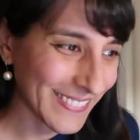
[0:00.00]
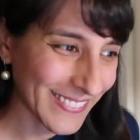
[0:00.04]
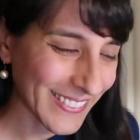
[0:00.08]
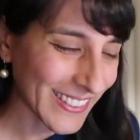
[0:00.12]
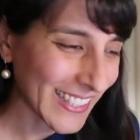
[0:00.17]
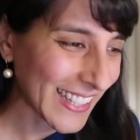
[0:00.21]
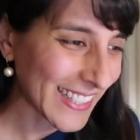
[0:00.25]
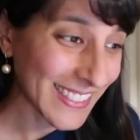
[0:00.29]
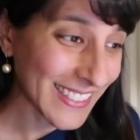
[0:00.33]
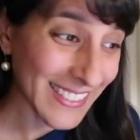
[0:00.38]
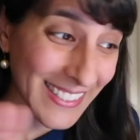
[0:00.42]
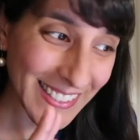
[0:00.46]

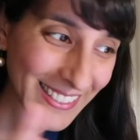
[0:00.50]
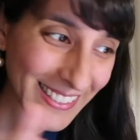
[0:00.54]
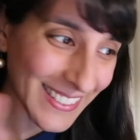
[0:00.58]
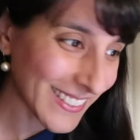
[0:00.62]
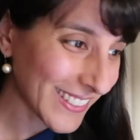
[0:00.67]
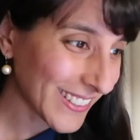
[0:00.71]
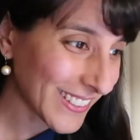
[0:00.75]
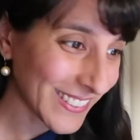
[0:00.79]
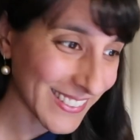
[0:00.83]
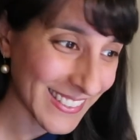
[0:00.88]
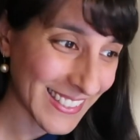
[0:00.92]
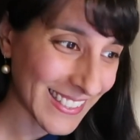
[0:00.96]
right? Just as a
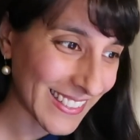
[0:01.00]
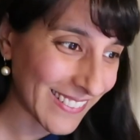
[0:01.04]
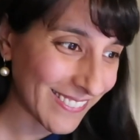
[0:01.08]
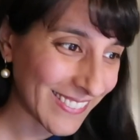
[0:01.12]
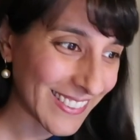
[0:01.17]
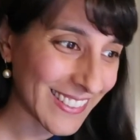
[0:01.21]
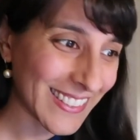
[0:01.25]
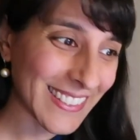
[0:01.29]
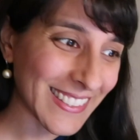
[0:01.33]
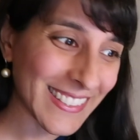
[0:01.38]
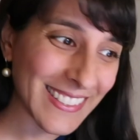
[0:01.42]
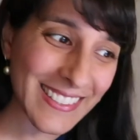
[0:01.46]
concept,
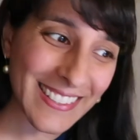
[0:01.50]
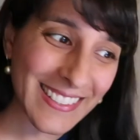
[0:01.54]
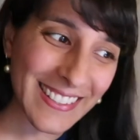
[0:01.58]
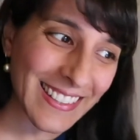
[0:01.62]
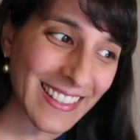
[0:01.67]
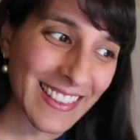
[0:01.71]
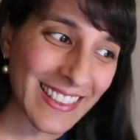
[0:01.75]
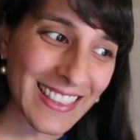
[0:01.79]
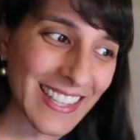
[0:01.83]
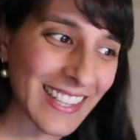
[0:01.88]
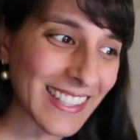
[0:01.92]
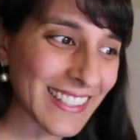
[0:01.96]
just as
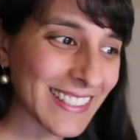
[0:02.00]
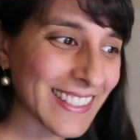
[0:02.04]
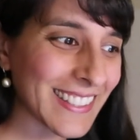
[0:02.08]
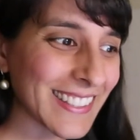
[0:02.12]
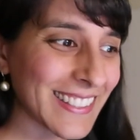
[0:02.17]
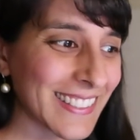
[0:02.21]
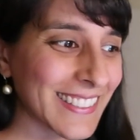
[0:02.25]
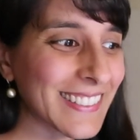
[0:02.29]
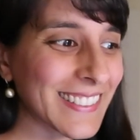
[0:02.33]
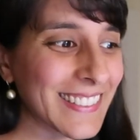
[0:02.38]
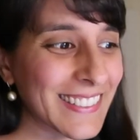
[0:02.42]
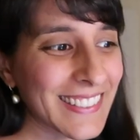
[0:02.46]
a thing to
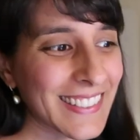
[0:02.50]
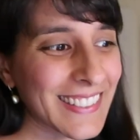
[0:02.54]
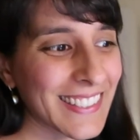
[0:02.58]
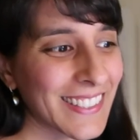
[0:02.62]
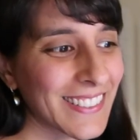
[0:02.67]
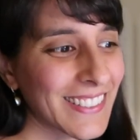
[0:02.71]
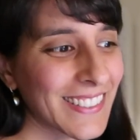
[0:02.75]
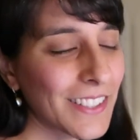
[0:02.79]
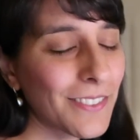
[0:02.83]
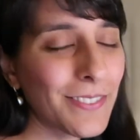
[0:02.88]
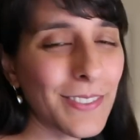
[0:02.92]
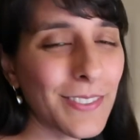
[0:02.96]
do.
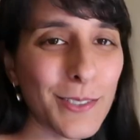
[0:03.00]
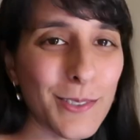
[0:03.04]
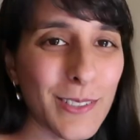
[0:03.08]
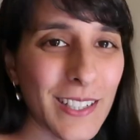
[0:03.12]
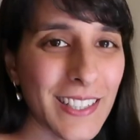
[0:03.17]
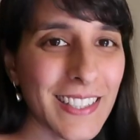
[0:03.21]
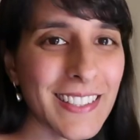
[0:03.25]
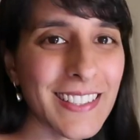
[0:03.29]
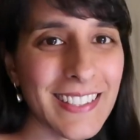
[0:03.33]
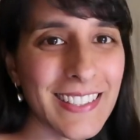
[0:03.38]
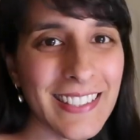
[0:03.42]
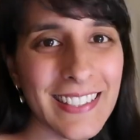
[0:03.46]
So if you
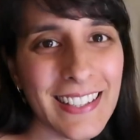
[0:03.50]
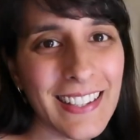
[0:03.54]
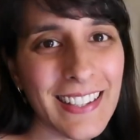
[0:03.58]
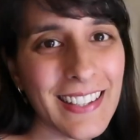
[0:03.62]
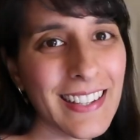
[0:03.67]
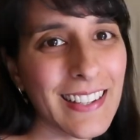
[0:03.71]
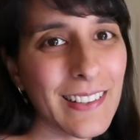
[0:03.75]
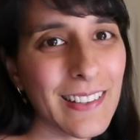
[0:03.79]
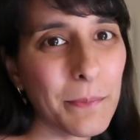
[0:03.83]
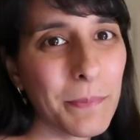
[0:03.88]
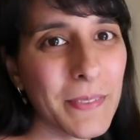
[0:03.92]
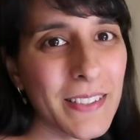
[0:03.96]
are
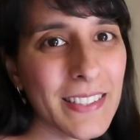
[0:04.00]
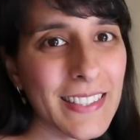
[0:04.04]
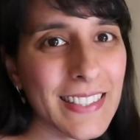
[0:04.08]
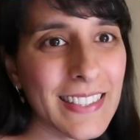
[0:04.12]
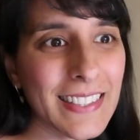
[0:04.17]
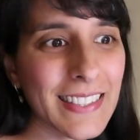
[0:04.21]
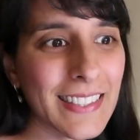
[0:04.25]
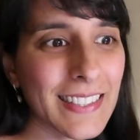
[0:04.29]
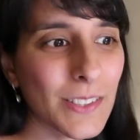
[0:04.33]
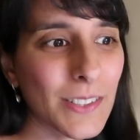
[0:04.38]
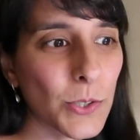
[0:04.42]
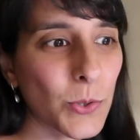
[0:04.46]
starting a
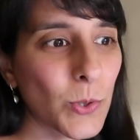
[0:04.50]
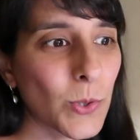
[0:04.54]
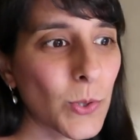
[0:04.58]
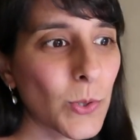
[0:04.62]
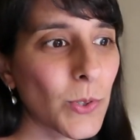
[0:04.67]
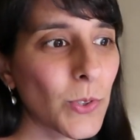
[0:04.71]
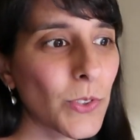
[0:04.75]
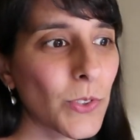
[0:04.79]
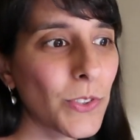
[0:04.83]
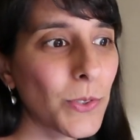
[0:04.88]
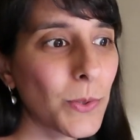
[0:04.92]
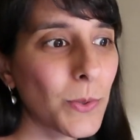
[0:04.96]
business,
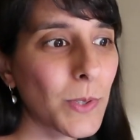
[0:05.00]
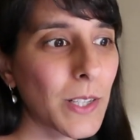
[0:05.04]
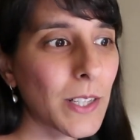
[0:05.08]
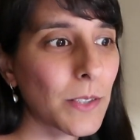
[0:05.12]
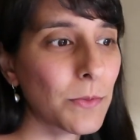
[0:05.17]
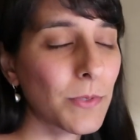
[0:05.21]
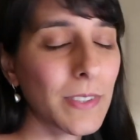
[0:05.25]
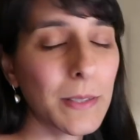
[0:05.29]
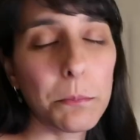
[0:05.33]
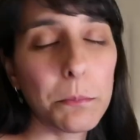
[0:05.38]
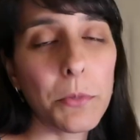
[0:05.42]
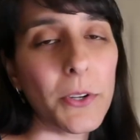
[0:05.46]
or you are
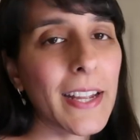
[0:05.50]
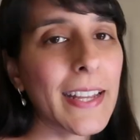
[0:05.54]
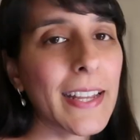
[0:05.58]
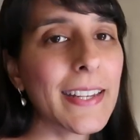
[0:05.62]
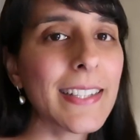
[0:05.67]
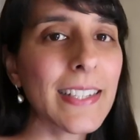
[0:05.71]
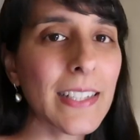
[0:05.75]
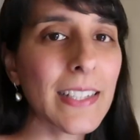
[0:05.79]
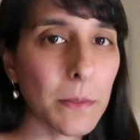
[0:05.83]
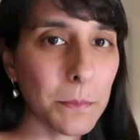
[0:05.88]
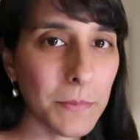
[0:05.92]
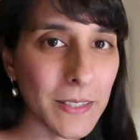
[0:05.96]

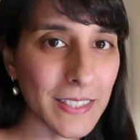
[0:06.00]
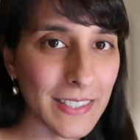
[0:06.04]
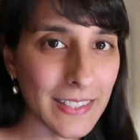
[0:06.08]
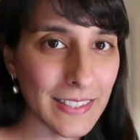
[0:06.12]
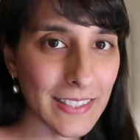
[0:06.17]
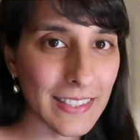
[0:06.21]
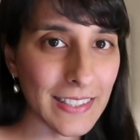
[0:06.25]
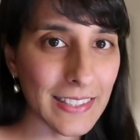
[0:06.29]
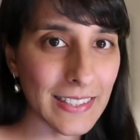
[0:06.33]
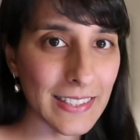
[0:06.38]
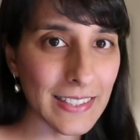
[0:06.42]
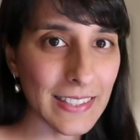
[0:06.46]
rebranding a
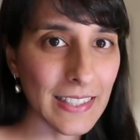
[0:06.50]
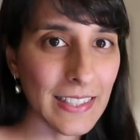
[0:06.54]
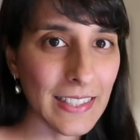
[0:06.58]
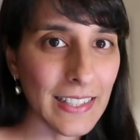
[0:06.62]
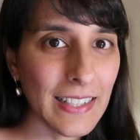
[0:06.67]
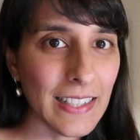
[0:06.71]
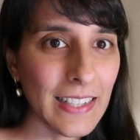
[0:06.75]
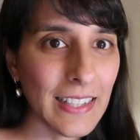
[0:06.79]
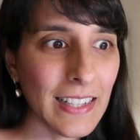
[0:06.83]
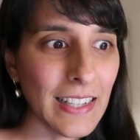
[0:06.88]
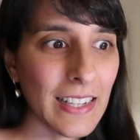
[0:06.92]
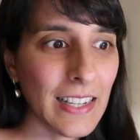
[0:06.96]
business,
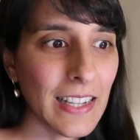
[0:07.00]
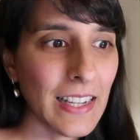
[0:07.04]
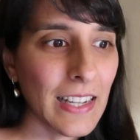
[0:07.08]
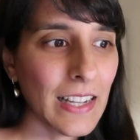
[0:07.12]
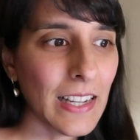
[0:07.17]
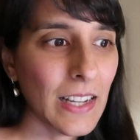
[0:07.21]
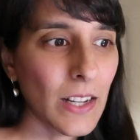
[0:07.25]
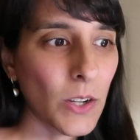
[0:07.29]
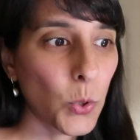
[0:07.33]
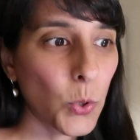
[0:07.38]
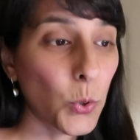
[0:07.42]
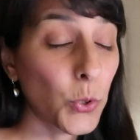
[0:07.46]

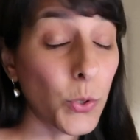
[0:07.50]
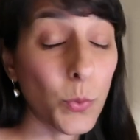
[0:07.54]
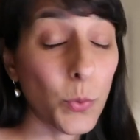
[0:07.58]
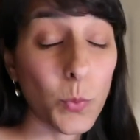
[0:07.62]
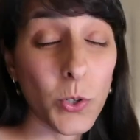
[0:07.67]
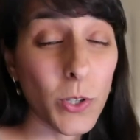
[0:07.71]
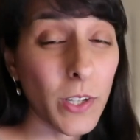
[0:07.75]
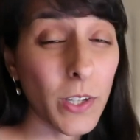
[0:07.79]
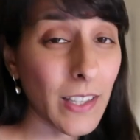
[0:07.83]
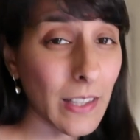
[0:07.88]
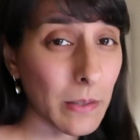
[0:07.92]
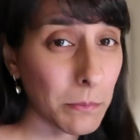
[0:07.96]
or you
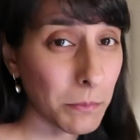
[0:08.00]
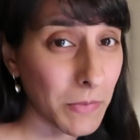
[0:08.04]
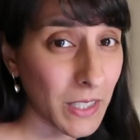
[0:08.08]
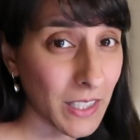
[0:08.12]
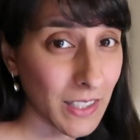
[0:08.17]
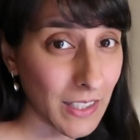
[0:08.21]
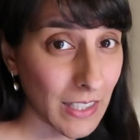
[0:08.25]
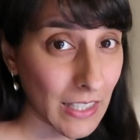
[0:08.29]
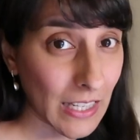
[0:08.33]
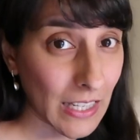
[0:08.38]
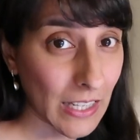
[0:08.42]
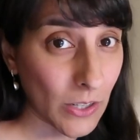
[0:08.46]
work in
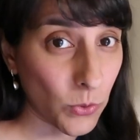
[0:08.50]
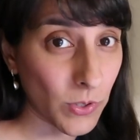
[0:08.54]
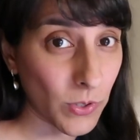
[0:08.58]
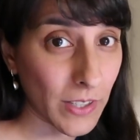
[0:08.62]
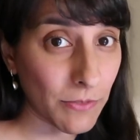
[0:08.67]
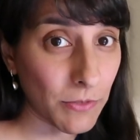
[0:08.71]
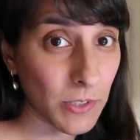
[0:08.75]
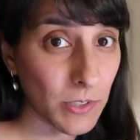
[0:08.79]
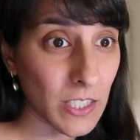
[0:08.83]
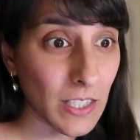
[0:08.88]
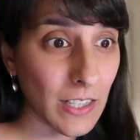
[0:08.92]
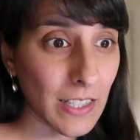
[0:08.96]
marketing or
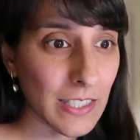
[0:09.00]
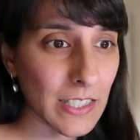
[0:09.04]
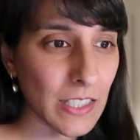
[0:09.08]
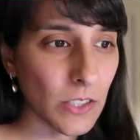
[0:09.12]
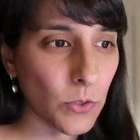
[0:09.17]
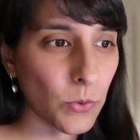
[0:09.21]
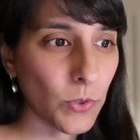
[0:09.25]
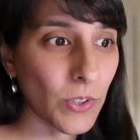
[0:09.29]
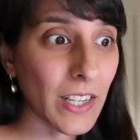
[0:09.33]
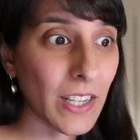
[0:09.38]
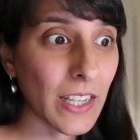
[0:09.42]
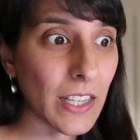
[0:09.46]

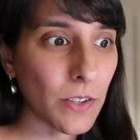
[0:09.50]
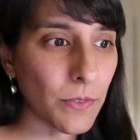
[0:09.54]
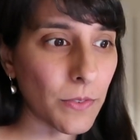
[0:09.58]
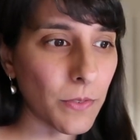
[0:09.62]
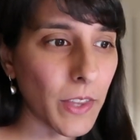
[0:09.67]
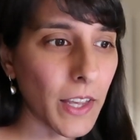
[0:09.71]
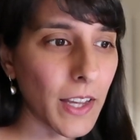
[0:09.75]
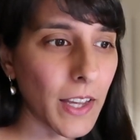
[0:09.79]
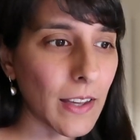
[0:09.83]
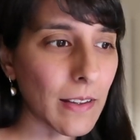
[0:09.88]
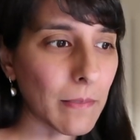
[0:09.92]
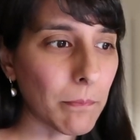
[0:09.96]
advertising or any
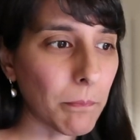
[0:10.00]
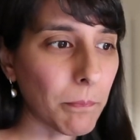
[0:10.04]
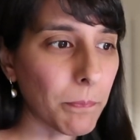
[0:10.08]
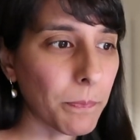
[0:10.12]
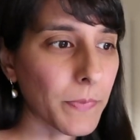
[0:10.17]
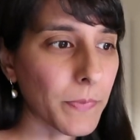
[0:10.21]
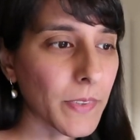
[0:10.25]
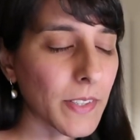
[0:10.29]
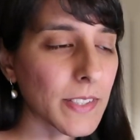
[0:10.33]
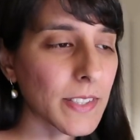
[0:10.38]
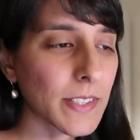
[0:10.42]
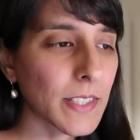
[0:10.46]
of that,
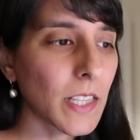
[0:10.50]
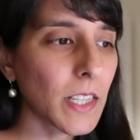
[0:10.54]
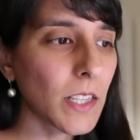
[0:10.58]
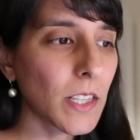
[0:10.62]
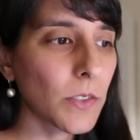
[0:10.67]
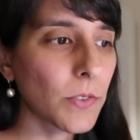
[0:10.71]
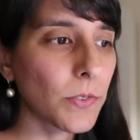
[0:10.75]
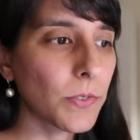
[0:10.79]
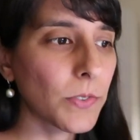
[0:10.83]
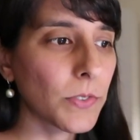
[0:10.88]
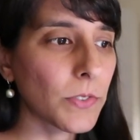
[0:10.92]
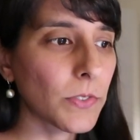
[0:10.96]
see
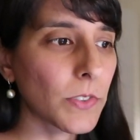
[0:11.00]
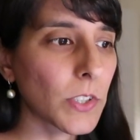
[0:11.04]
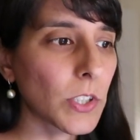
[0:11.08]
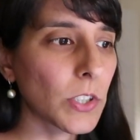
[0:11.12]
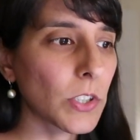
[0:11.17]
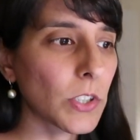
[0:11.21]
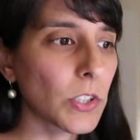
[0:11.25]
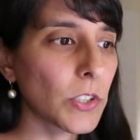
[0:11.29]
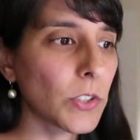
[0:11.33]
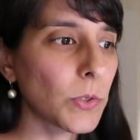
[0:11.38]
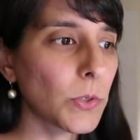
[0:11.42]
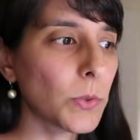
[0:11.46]
if
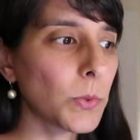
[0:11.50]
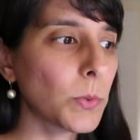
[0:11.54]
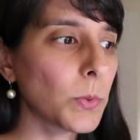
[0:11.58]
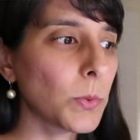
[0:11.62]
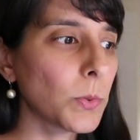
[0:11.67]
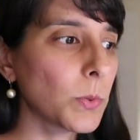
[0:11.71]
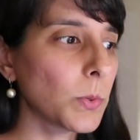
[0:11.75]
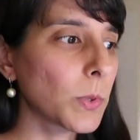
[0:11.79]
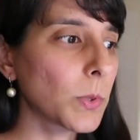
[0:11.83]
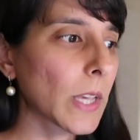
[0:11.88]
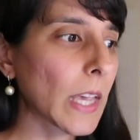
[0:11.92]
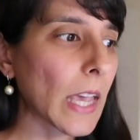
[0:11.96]

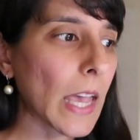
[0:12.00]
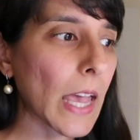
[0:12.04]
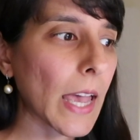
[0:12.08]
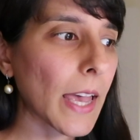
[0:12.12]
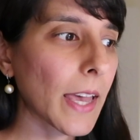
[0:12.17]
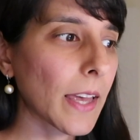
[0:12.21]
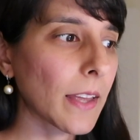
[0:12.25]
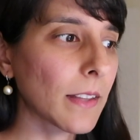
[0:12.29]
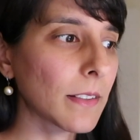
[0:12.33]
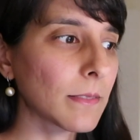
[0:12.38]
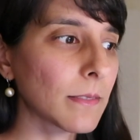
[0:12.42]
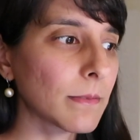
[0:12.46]
you
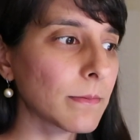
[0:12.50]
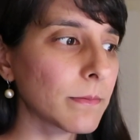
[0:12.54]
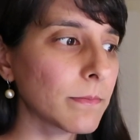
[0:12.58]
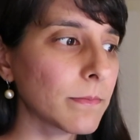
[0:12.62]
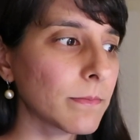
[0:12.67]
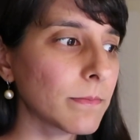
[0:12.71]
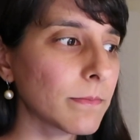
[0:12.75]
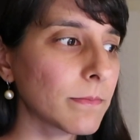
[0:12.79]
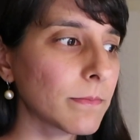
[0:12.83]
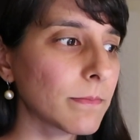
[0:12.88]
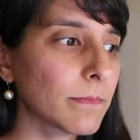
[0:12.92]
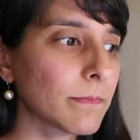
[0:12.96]

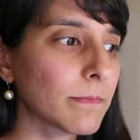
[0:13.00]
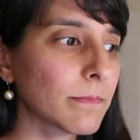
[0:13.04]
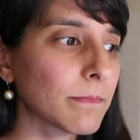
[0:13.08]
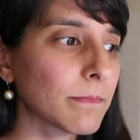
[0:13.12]
can